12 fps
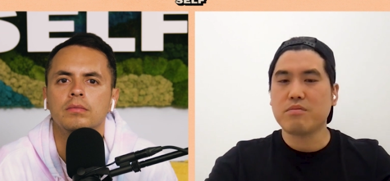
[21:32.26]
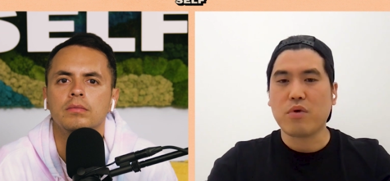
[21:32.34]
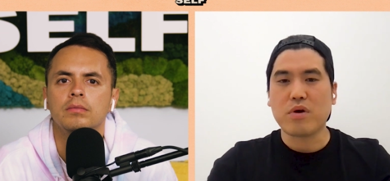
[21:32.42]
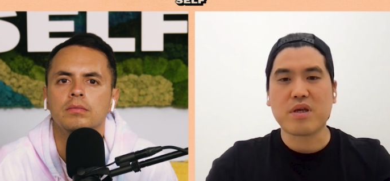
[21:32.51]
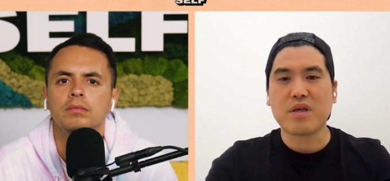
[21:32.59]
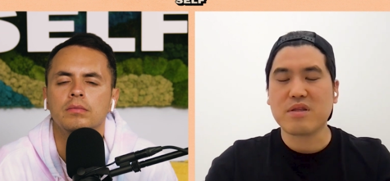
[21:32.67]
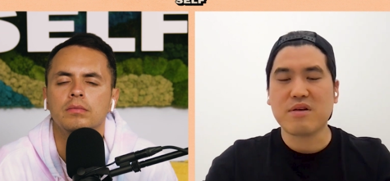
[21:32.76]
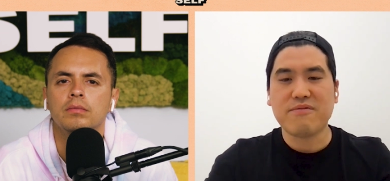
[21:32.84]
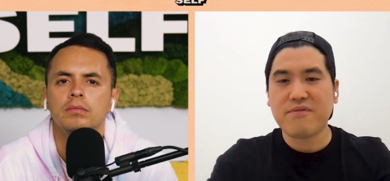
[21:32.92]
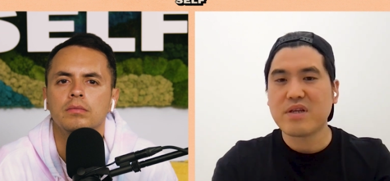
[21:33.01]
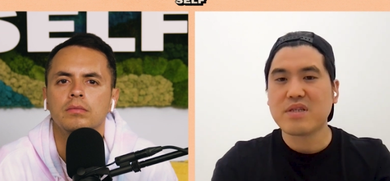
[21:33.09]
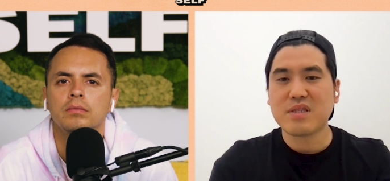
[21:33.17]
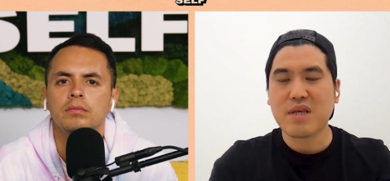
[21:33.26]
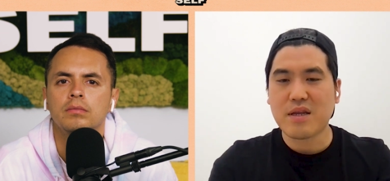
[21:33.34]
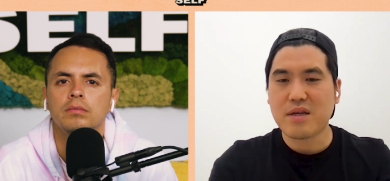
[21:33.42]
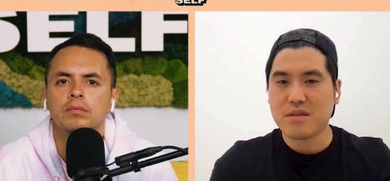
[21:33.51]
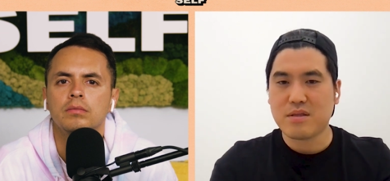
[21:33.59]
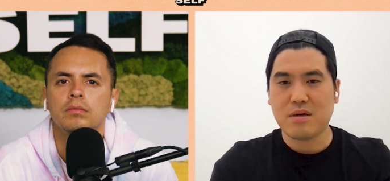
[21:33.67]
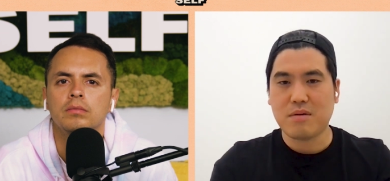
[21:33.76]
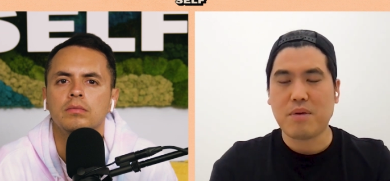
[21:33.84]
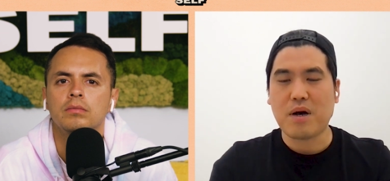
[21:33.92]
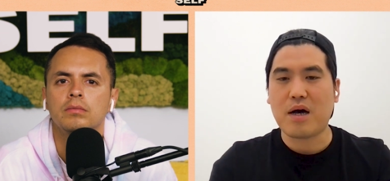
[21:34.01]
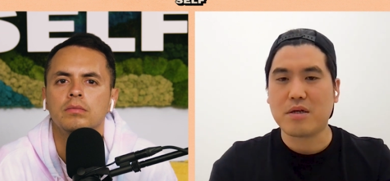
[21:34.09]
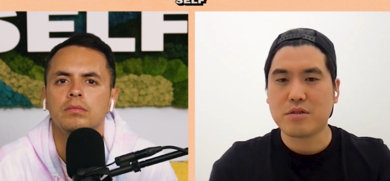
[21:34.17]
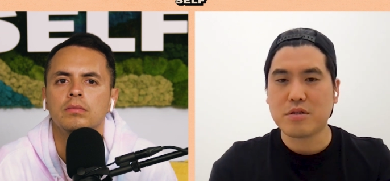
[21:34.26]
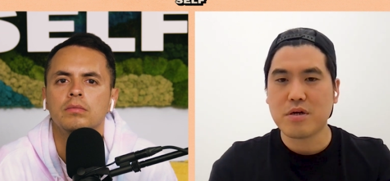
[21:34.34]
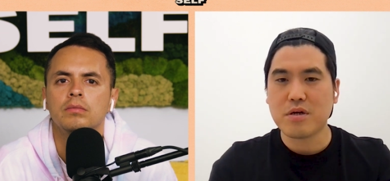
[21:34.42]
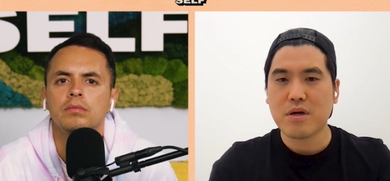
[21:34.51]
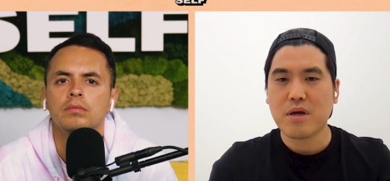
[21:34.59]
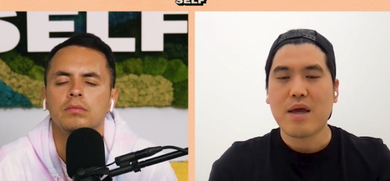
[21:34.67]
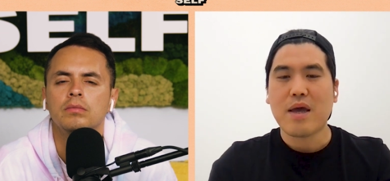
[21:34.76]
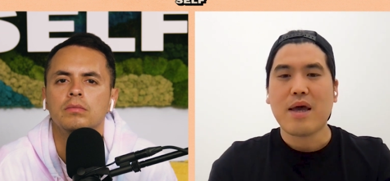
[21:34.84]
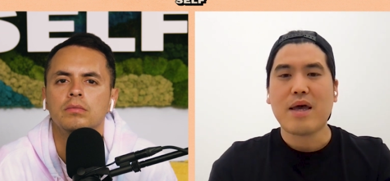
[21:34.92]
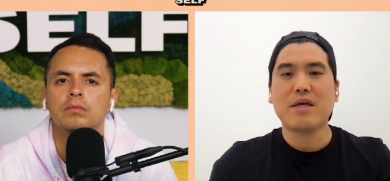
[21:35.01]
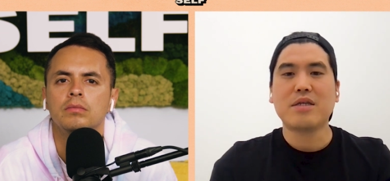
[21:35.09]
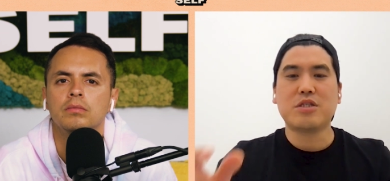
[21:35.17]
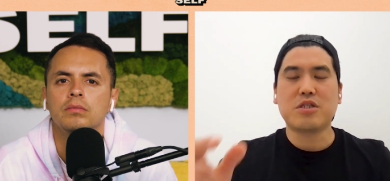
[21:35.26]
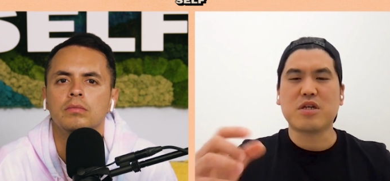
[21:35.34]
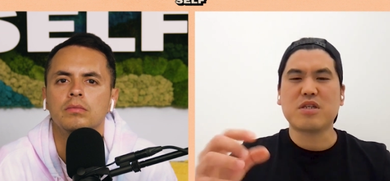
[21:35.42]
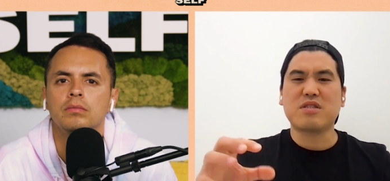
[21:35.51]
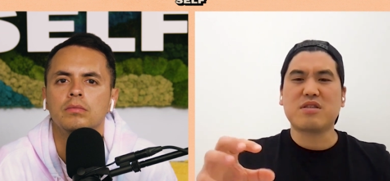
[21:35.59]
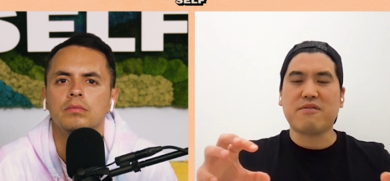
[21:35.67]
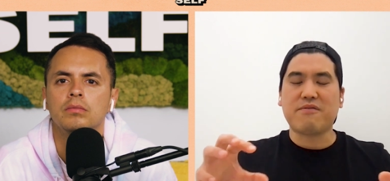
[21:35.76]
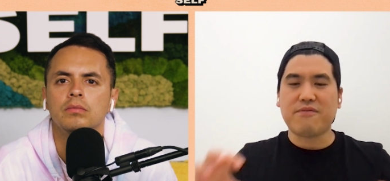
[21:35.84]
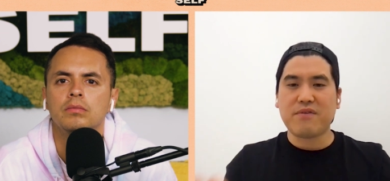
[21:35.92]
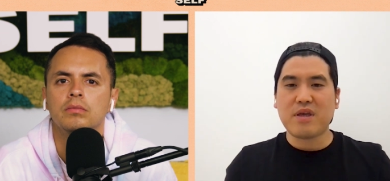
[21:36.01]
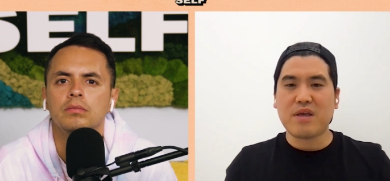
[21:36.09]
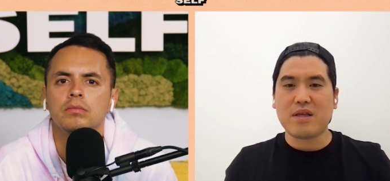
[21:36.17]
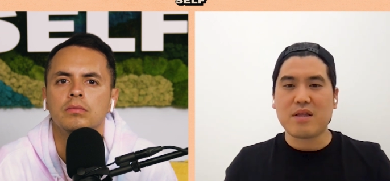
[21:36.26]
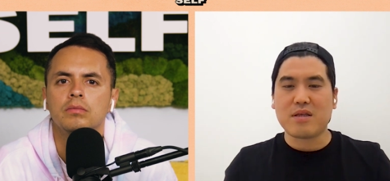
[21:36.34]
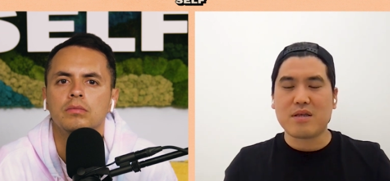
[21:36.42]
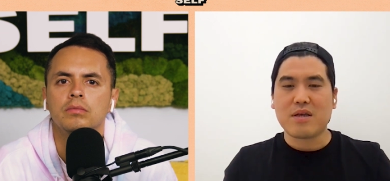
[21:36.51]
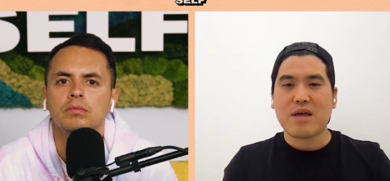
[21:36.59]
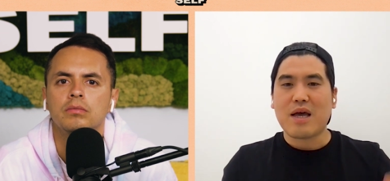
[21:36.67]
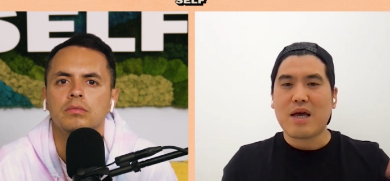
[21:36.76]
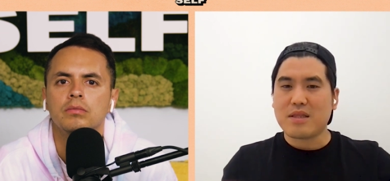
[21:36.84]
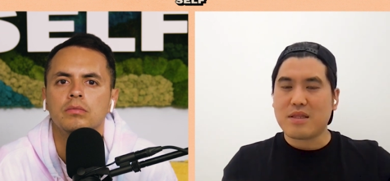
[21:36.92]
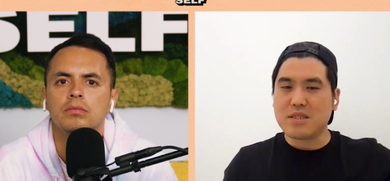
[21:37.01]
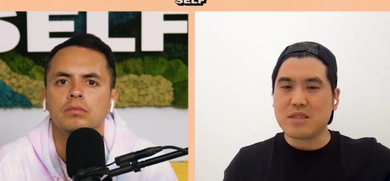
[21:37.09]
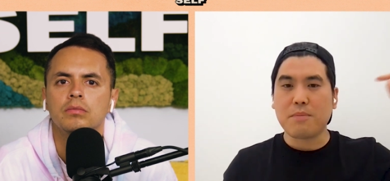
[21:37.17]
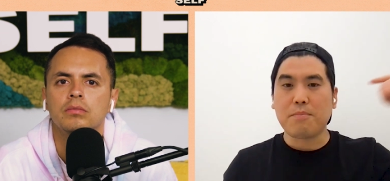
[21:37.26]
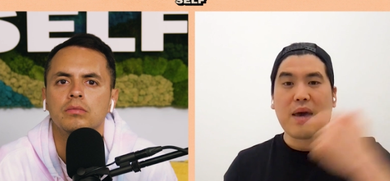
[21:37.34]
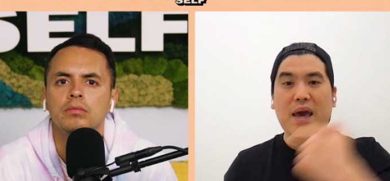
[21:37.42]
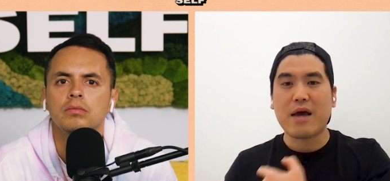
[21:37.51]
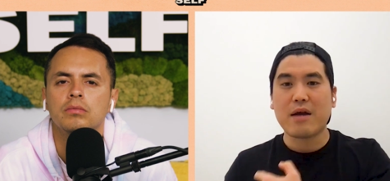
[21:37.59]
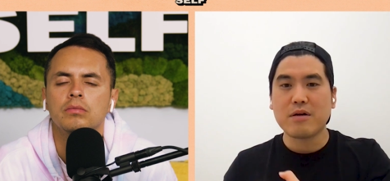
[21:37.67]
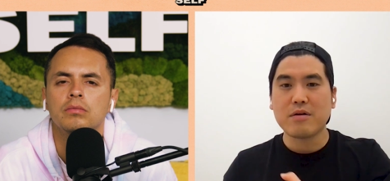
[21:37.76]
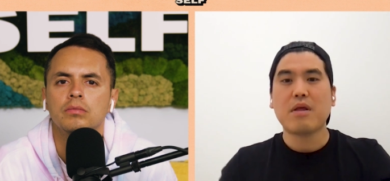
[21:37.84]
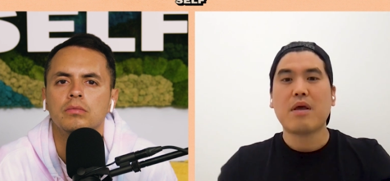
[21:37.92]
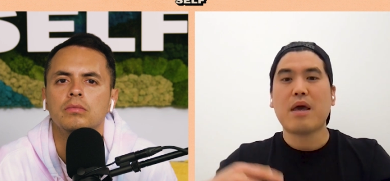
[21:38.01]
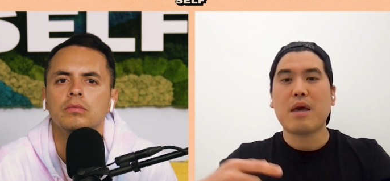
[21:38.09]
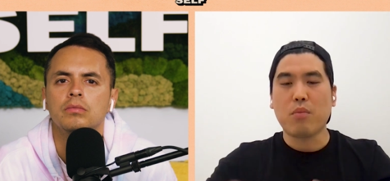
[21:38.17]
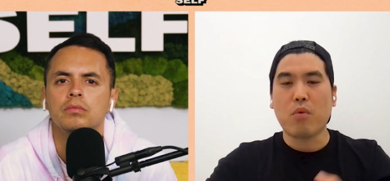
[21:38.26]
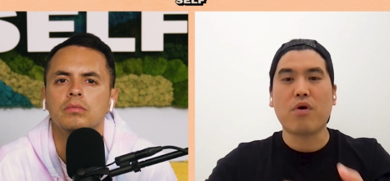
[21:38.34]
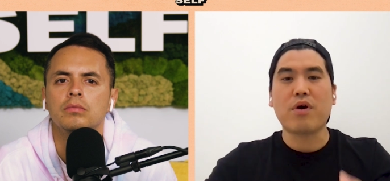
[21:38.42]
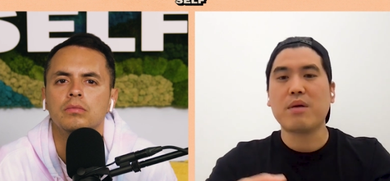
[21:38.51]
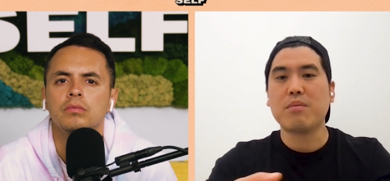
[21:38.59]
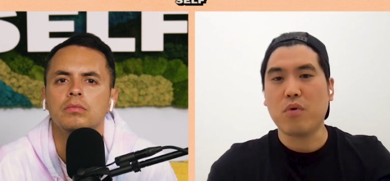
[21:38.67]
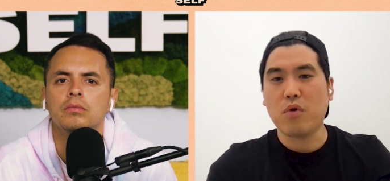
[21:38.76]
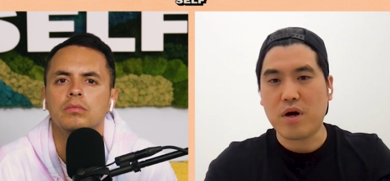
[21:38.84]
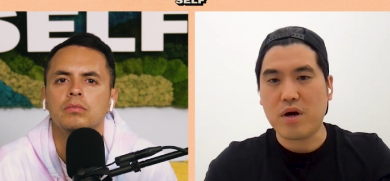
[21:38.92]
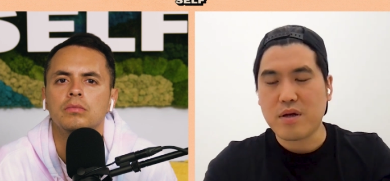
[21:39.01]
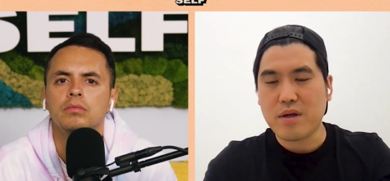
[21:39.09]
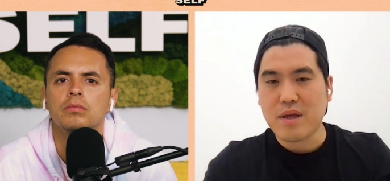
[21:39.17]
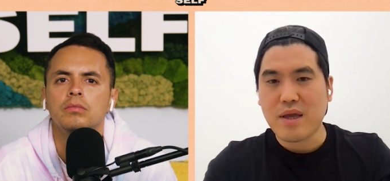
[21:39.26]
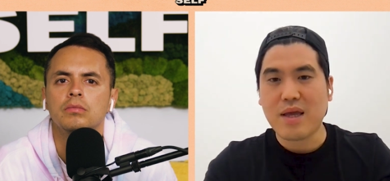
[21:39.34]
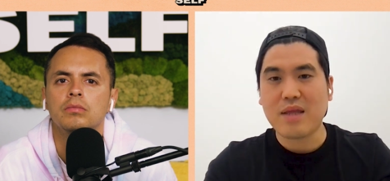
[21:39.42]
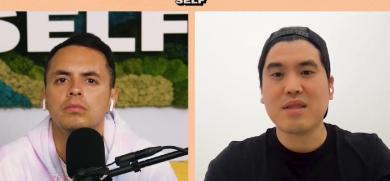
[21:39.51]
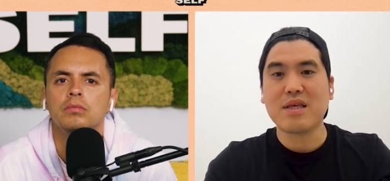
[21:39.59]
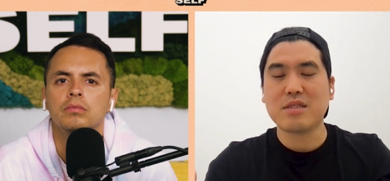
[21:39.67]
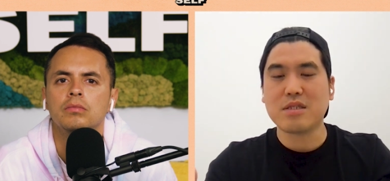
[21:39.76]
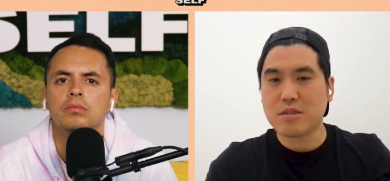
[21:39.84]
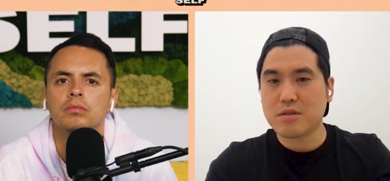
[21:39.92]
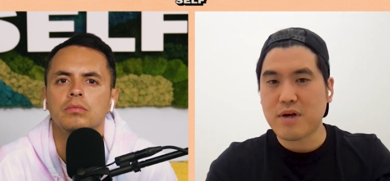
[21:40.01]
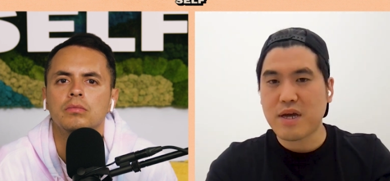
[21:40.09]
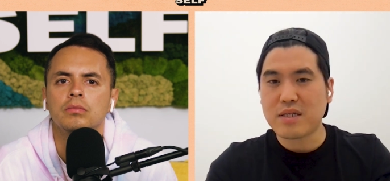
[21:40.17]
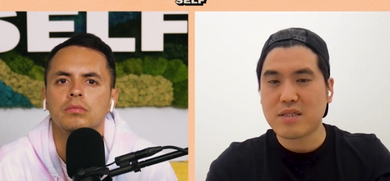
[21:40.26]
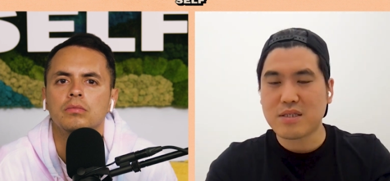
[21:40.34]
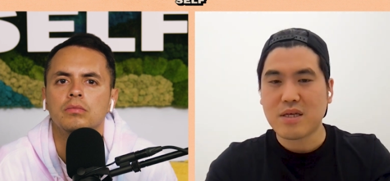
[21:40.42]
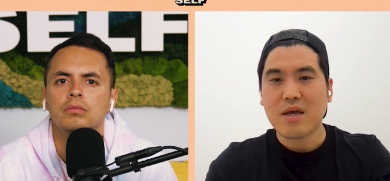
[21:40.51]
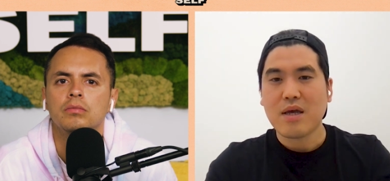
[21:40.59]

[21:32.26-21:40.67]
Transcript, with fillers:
Speaker 1: working the fixated the posture it's just a feed this a pattern more and more and then stress